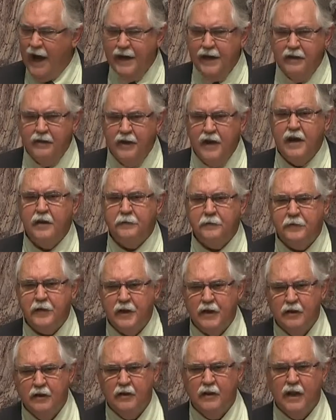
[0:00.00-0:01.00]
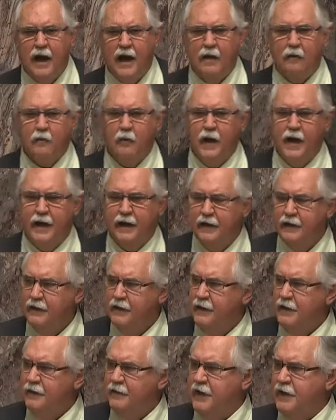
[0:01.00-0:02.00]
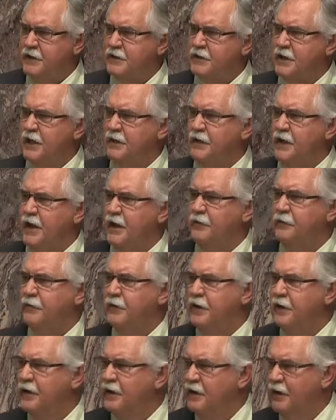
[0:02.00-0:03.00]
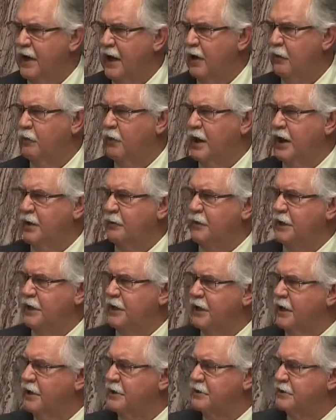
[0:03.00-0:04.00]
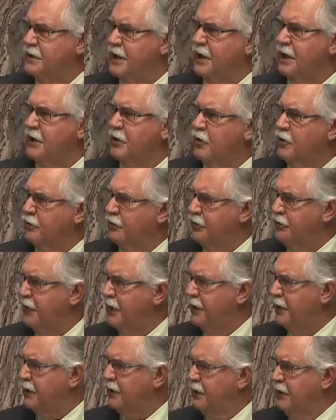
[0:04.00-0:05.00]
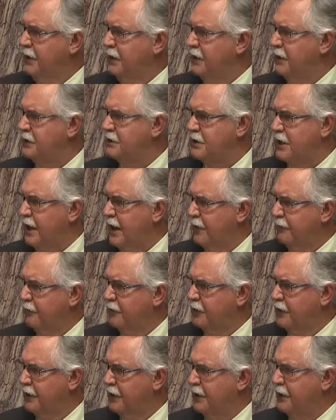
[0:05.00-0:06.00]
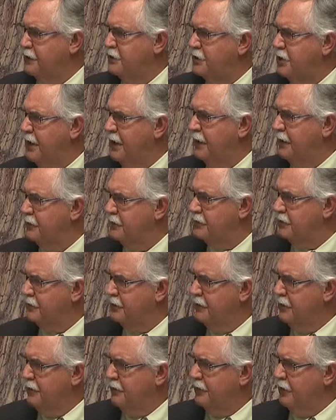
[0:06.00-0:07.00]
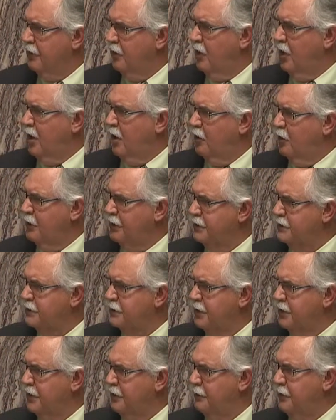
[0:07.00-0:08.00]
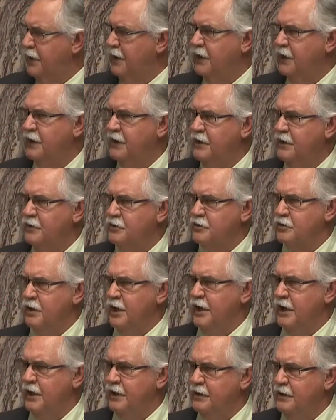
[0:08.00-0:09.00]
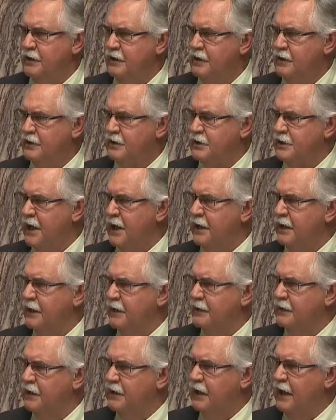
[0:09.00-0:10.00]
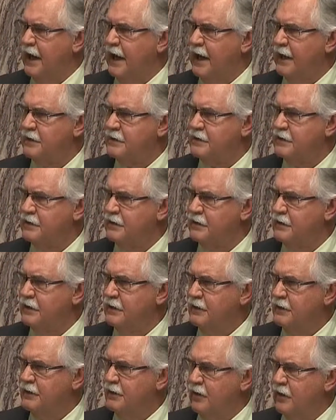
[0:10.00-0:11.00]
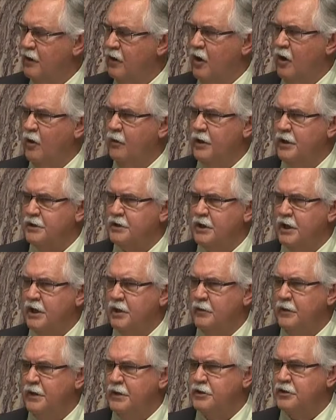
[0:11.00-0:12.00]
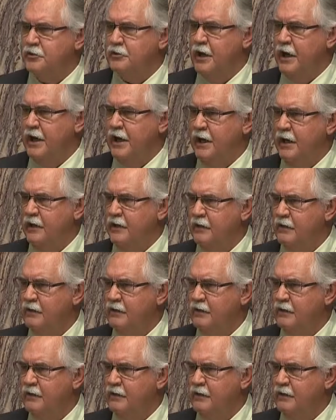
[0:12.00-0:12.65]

do they feel that way? They said they feel that way because they don't think it's ever going to change. They're always going to be treated second class. They're always going to be treated